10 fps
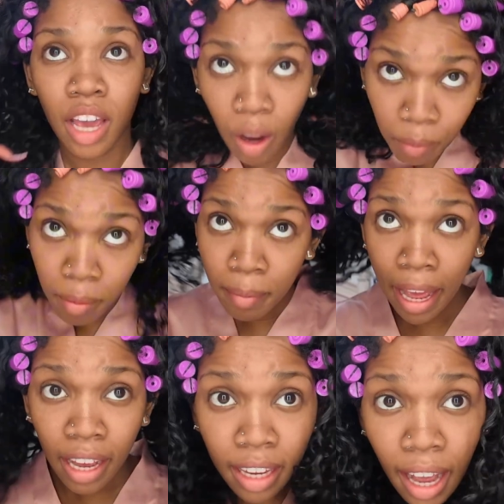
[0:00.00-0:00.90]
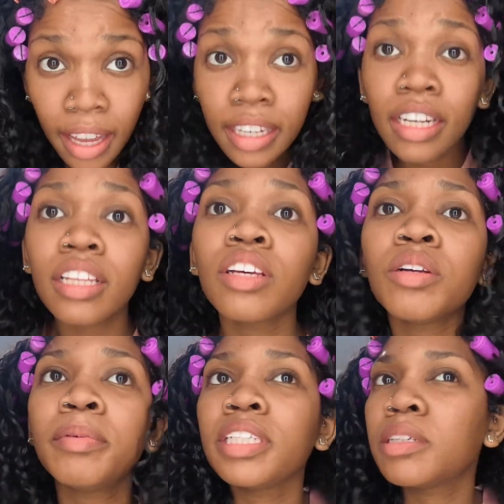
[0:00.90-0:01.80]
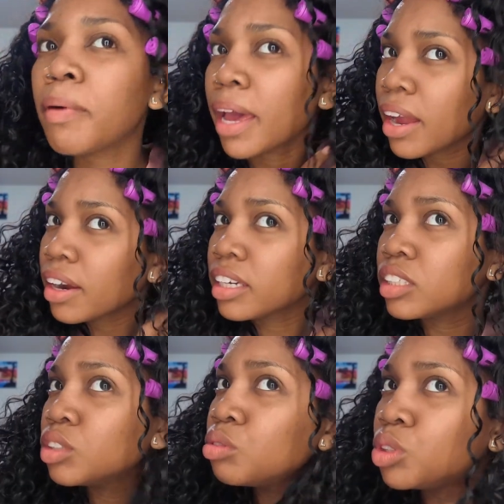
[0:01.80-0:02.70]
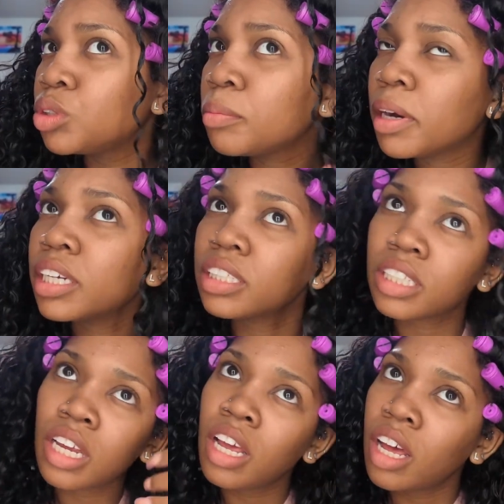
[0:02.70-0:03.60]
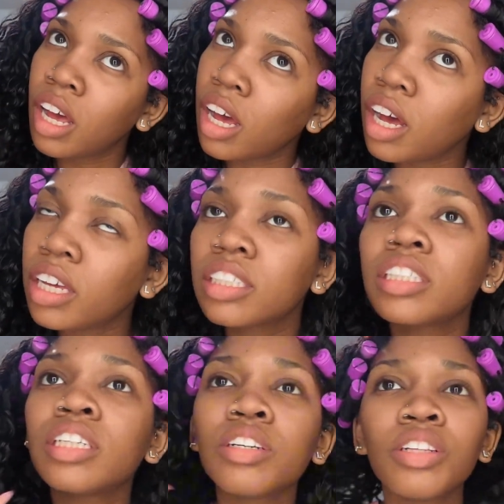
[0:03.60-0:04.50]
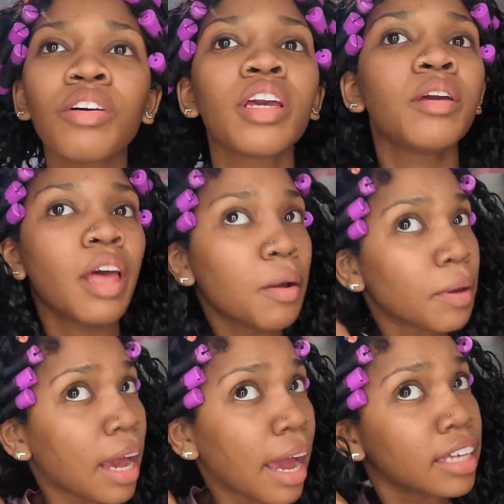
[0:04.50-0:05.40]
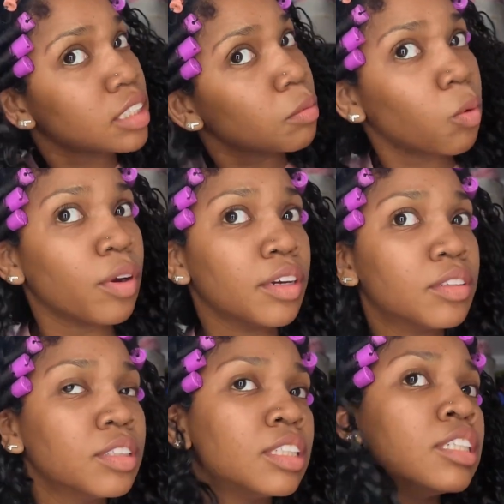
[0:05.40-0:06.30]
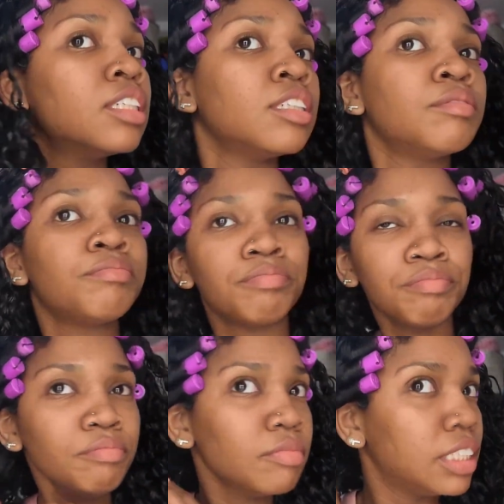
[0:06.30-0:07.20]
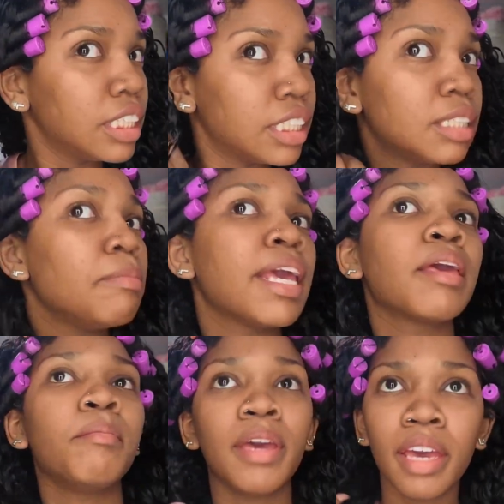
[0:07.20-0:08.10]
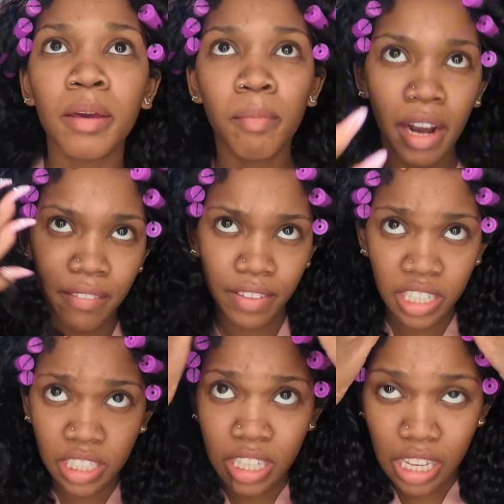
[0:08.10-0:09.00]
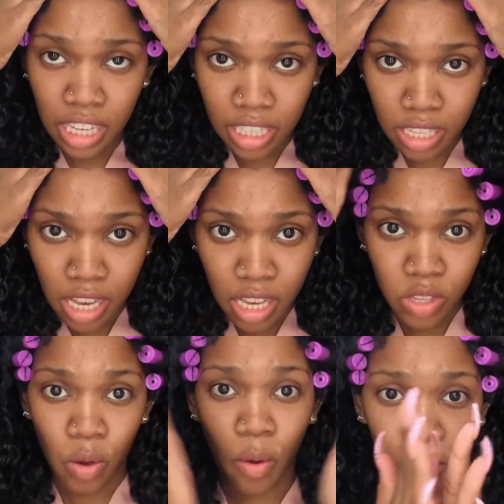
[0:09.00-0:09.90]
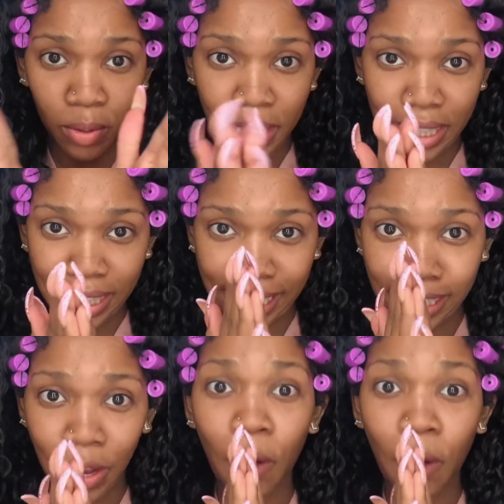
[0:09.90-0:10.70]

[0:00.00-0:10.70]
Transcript: y'all, we're back. I did a little bit to my hair. I didn't do too much. Still low-key, like when I add some oil to just make it big, but I finished these, so hopefully,